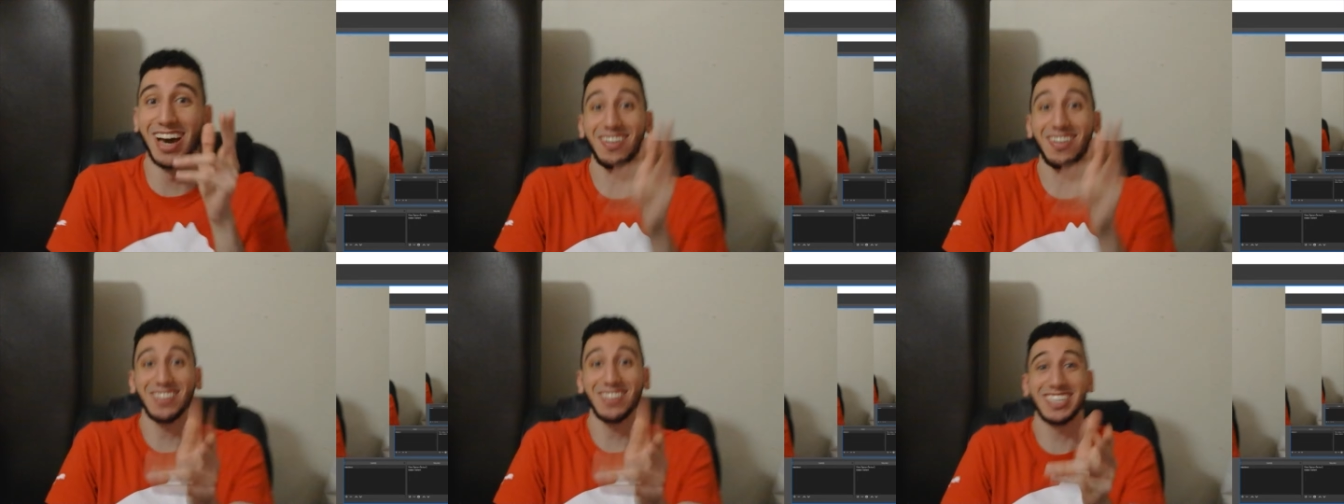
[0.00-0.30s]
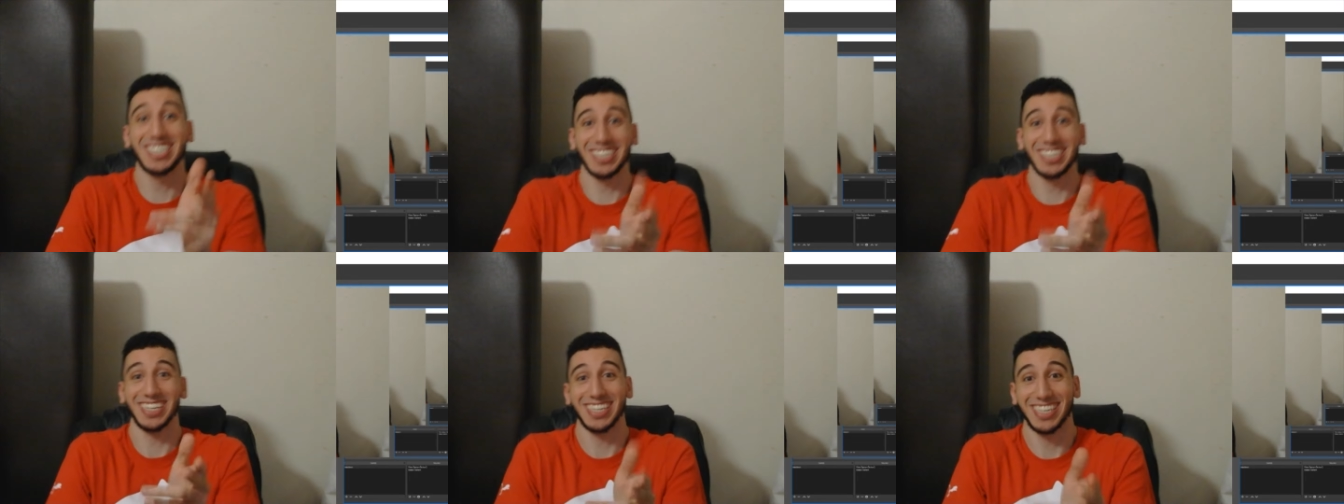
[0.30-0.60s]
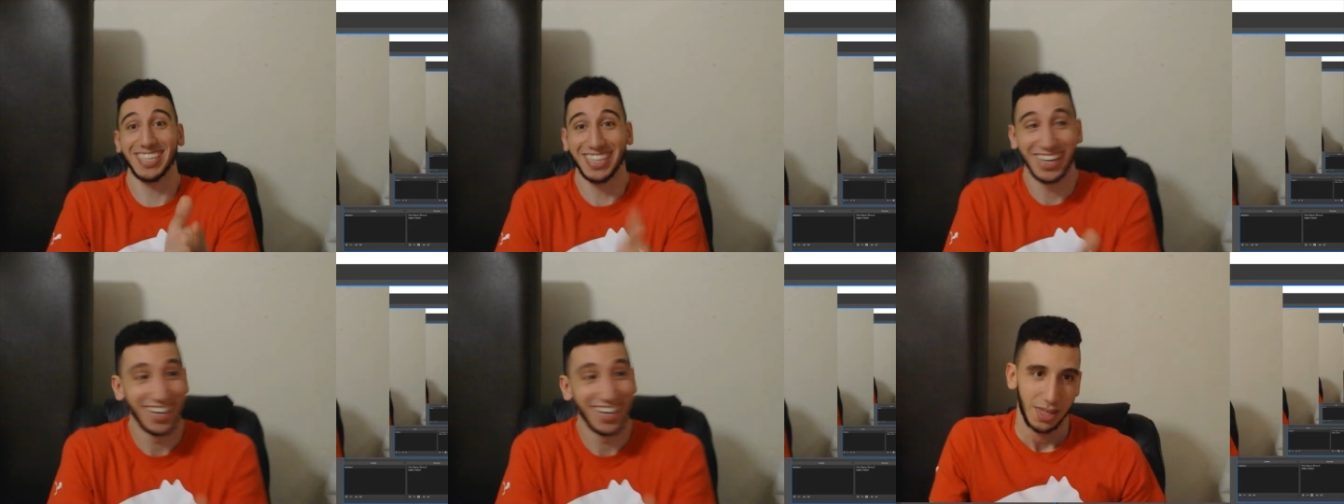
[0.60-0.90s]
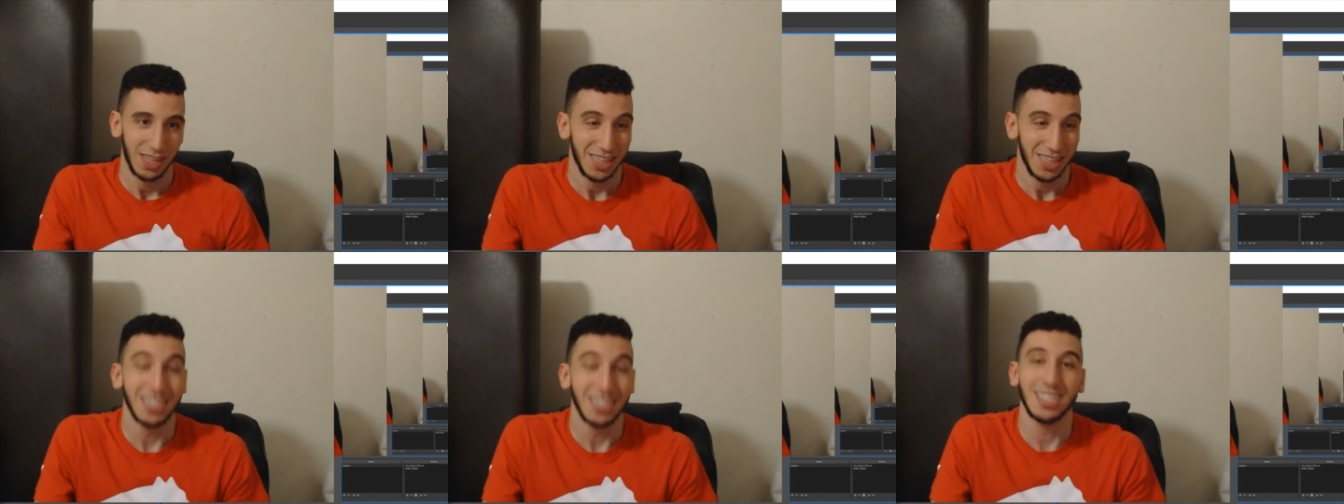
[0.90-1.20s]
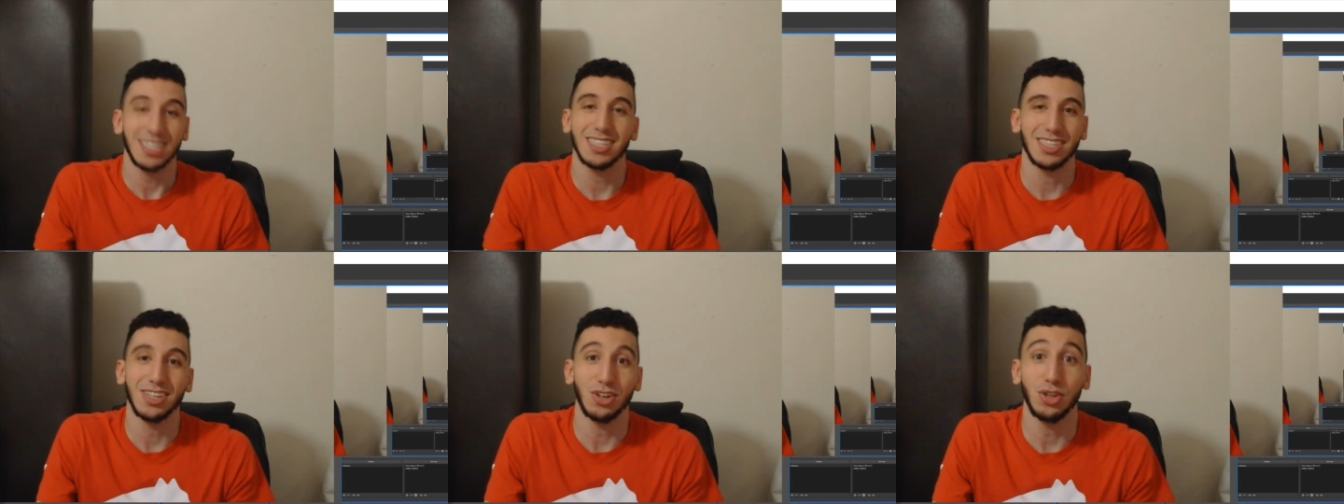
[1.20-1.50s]
I'm sick of y'all. This
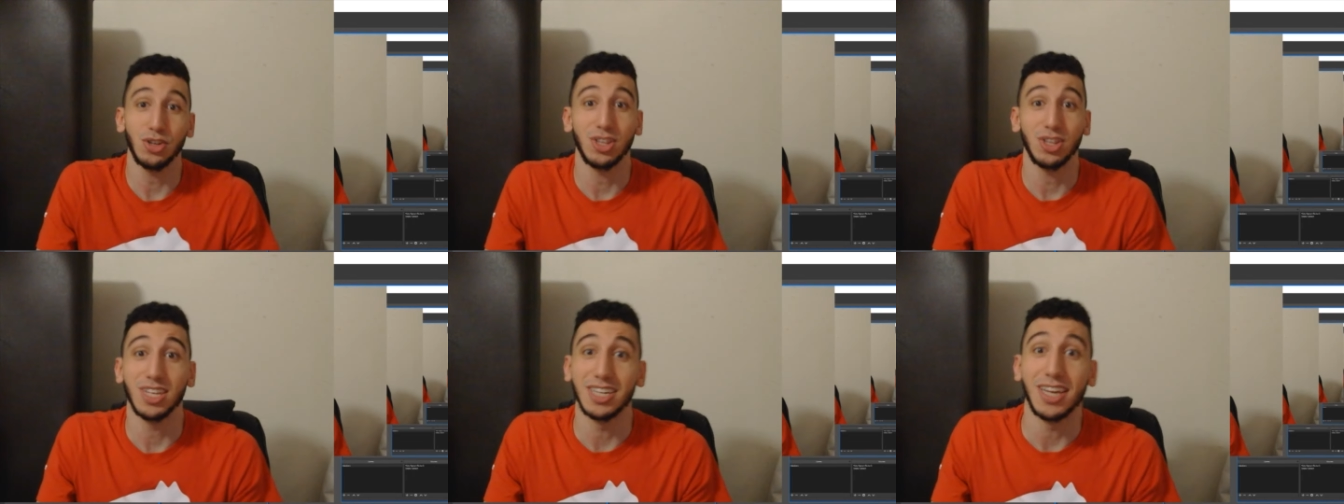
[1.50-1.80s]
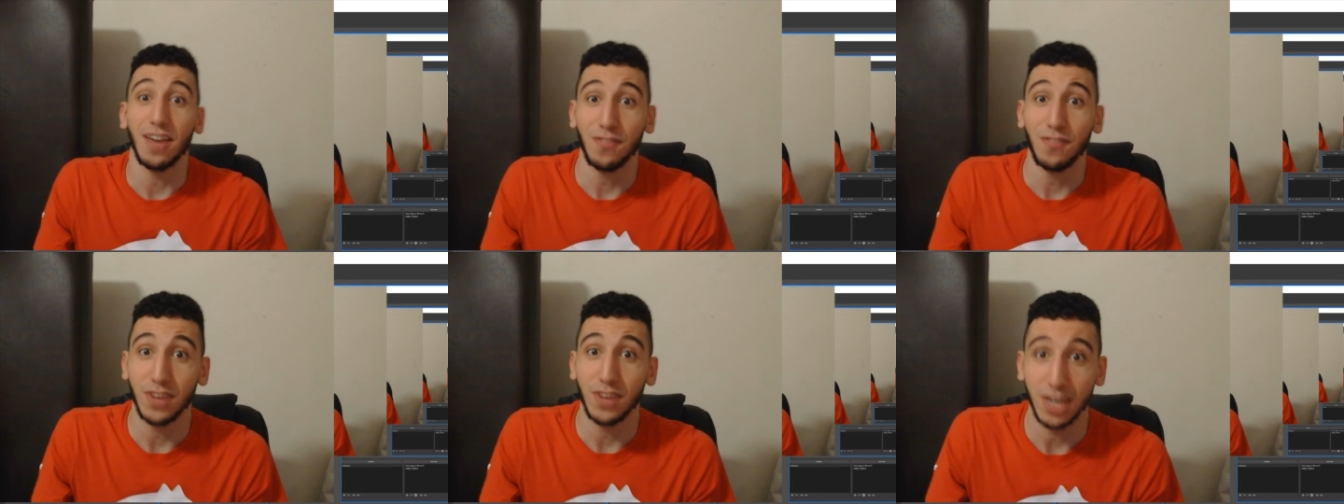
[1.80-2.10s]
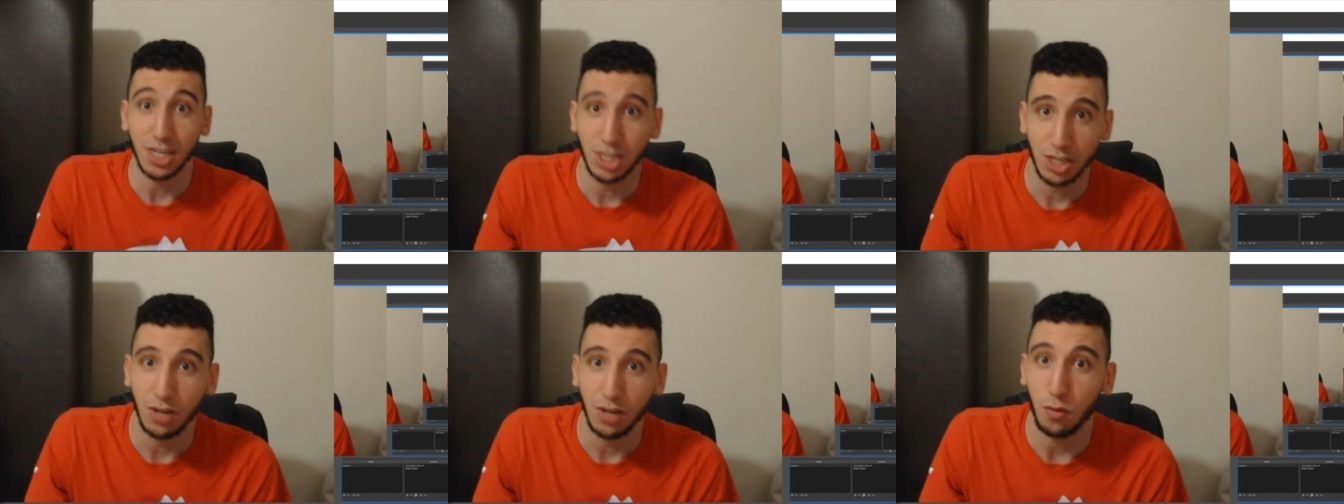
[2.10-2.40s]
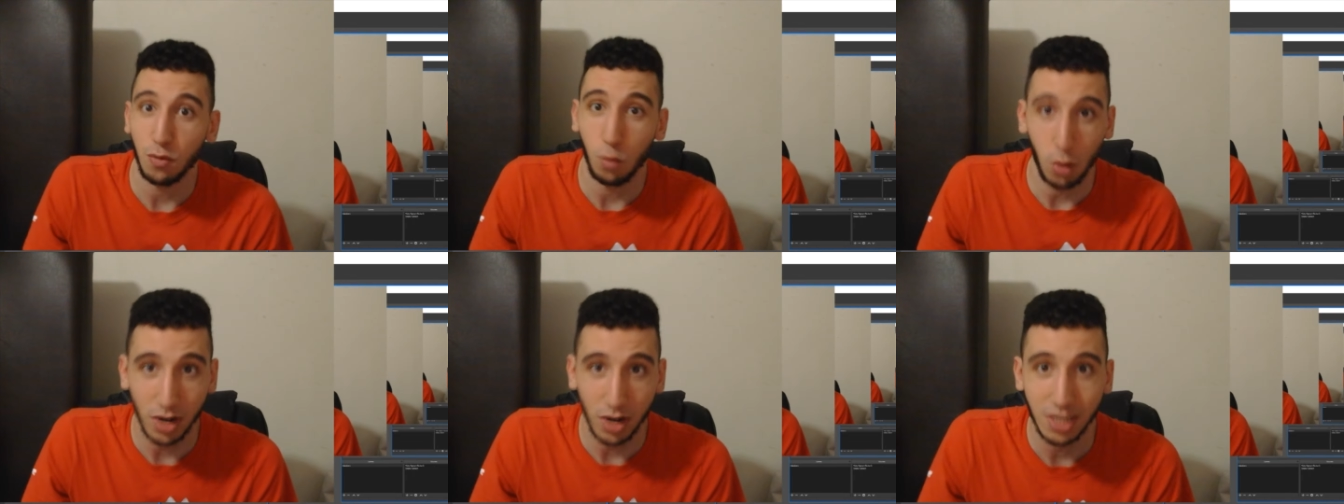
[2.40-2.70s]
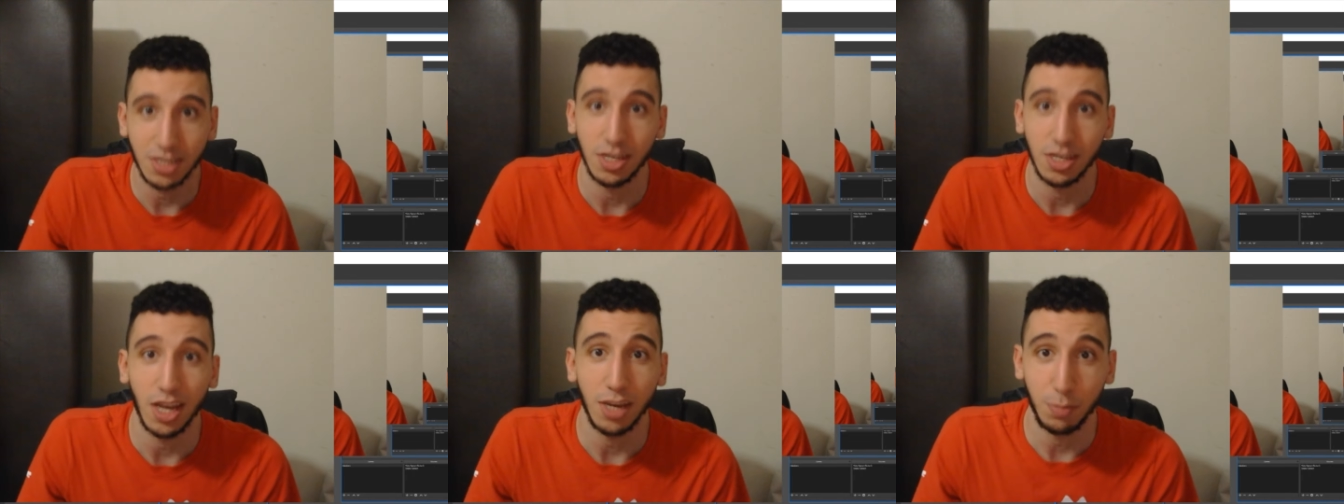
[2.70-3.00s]
is literally the definition of what
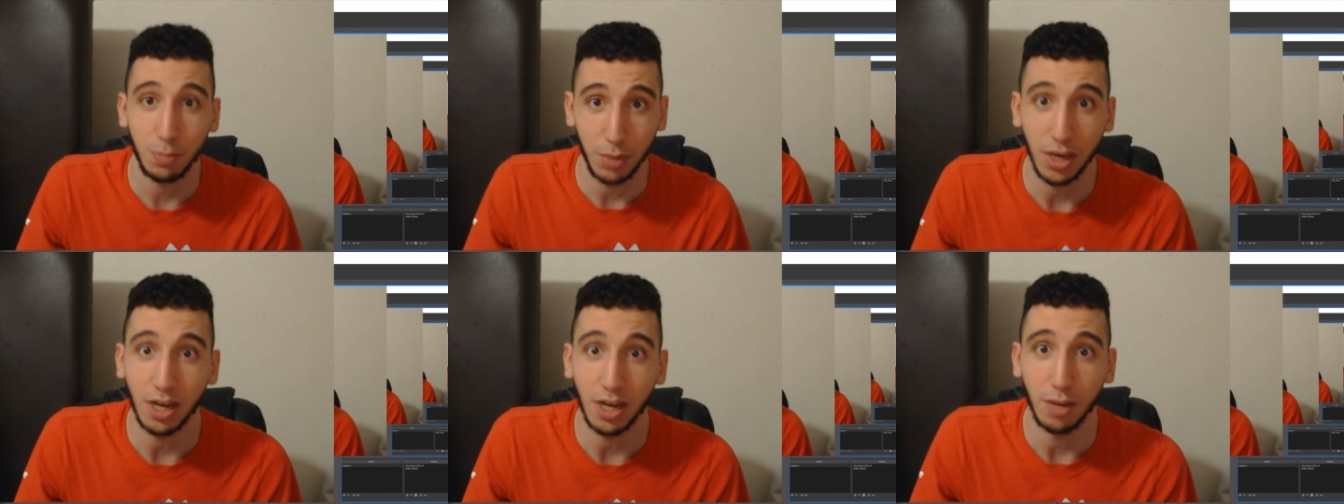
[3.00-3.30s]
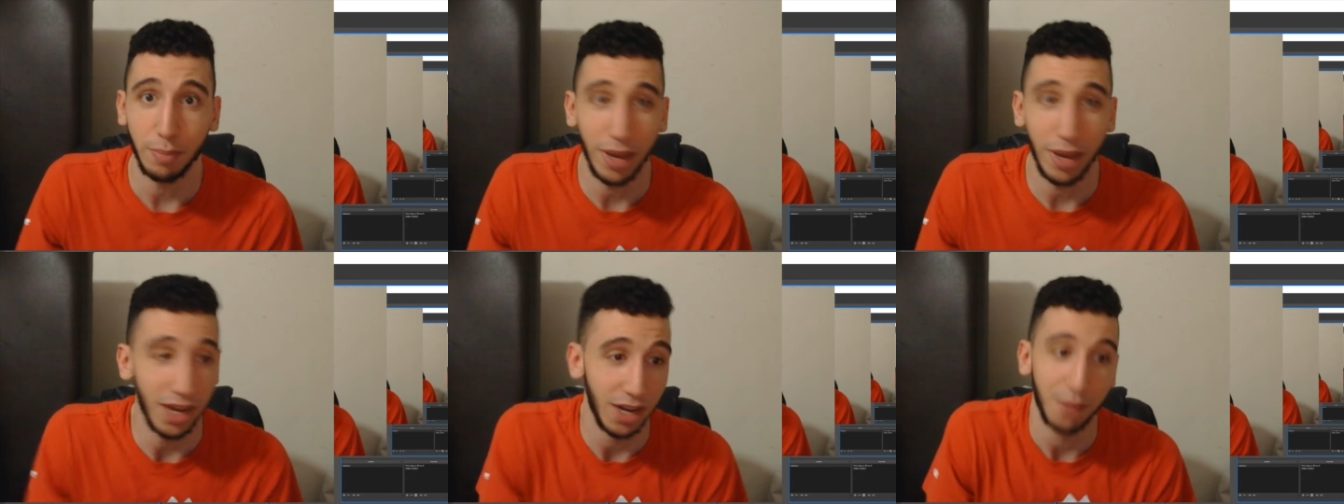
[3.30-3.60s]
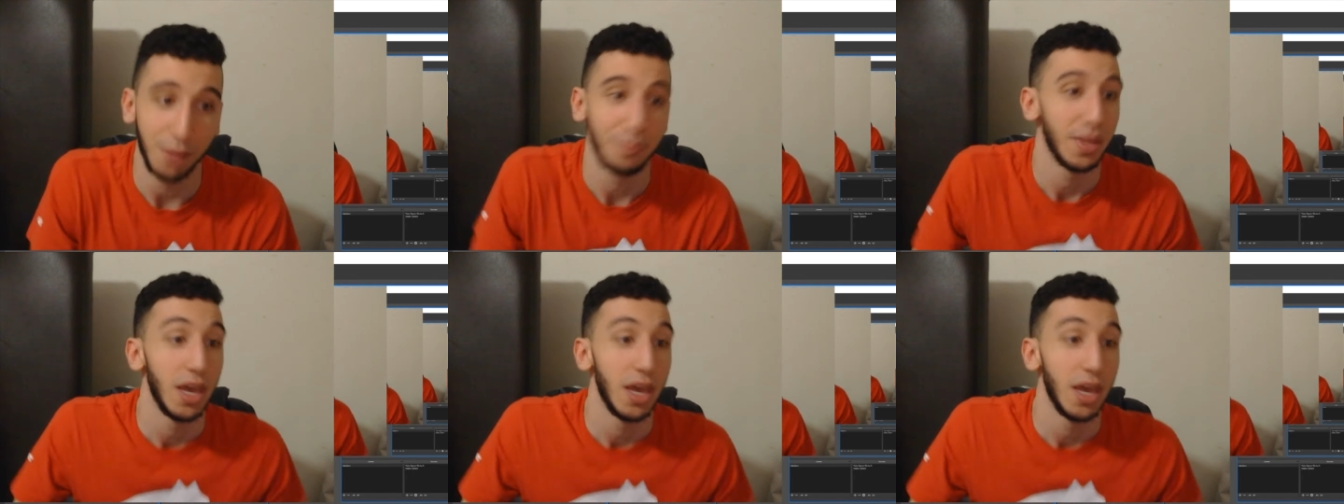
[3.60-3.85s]
it's like being a beta.